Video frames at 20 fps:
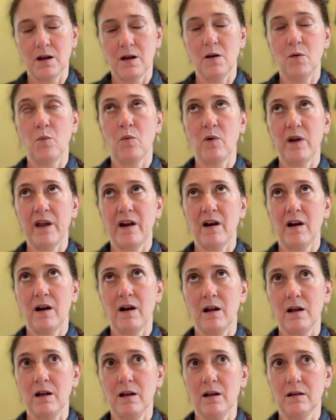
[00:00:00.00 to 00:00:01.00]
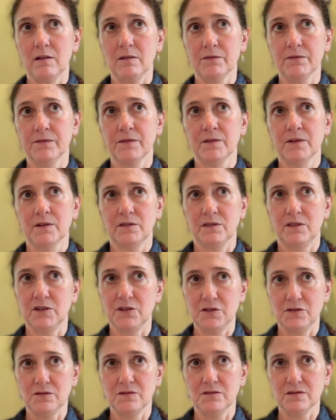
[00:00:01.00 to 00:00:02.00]
aware of the
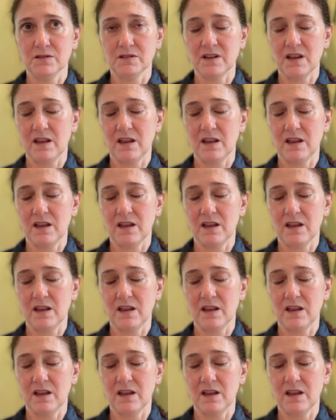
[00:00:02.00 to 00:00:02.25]
news